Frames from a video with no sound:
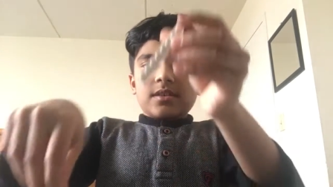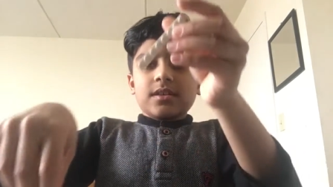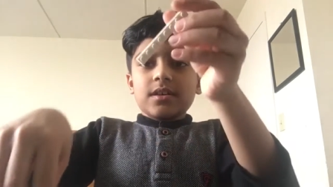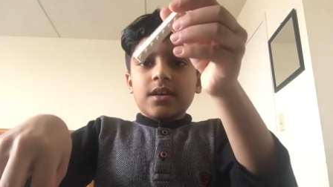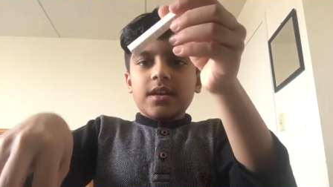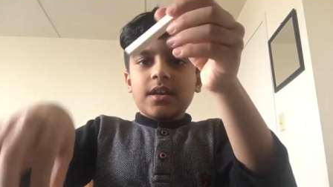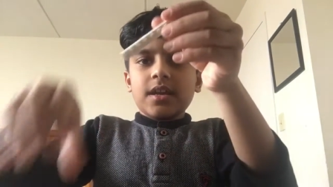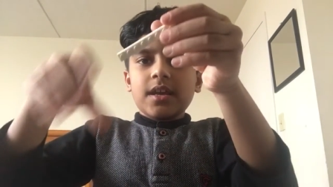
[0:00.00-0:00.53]

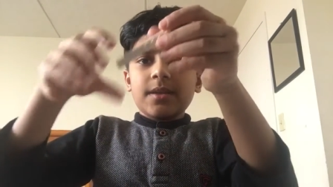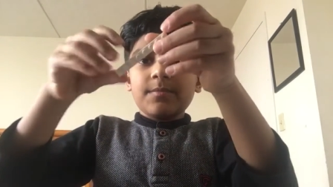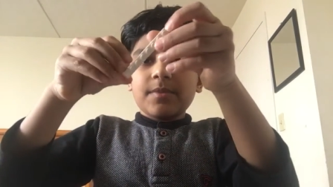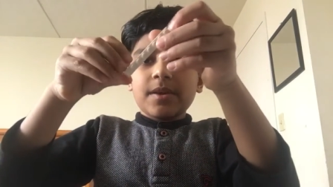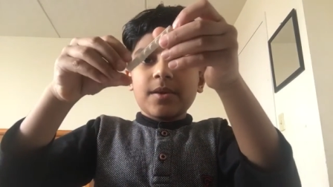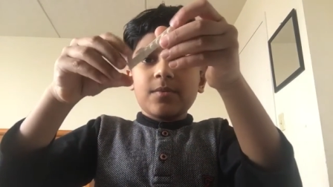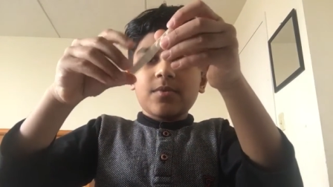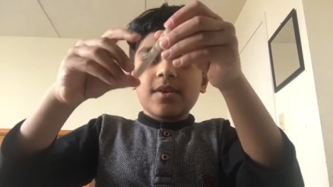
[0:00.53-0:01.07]
an eight
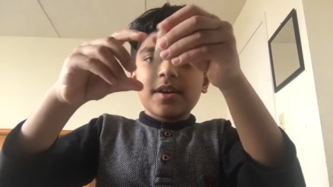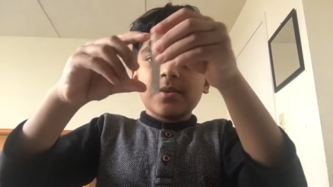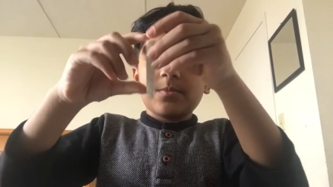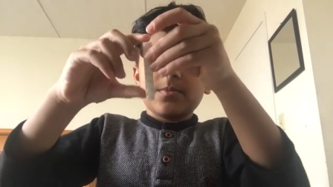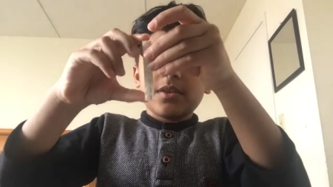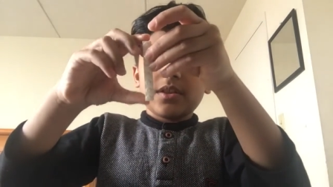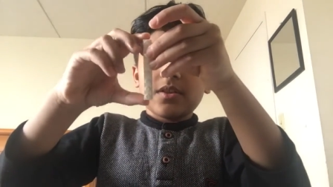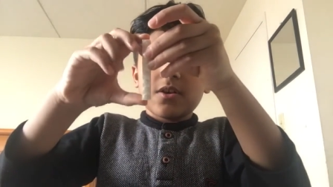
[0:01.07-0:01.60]
by
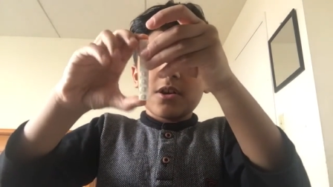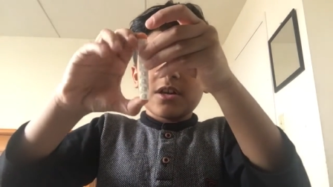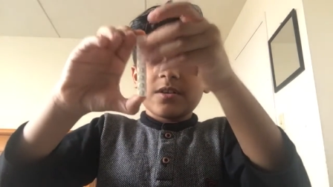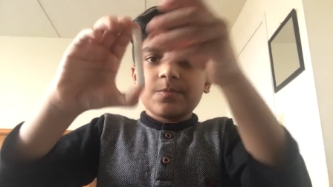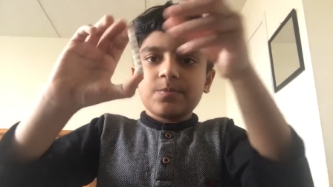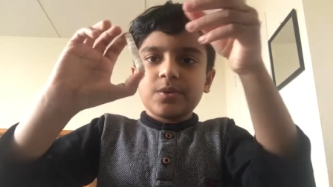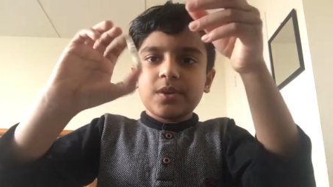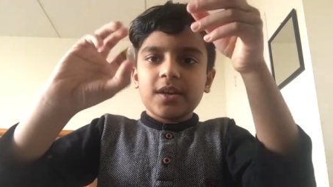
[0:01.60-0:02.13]
one long
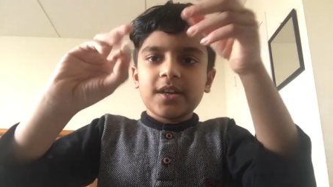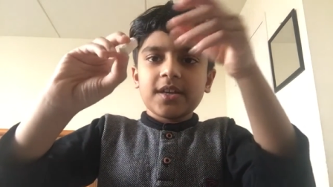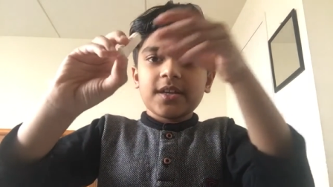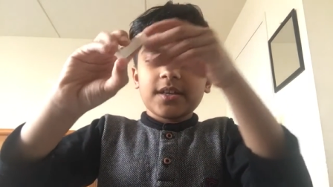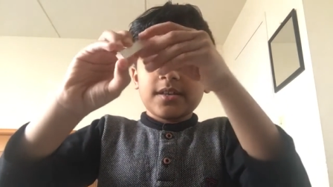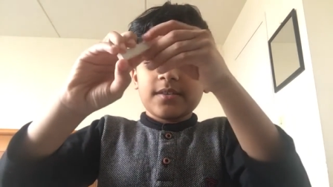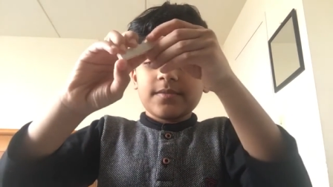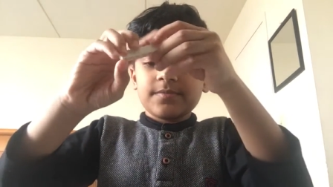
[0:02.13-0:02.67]
brick,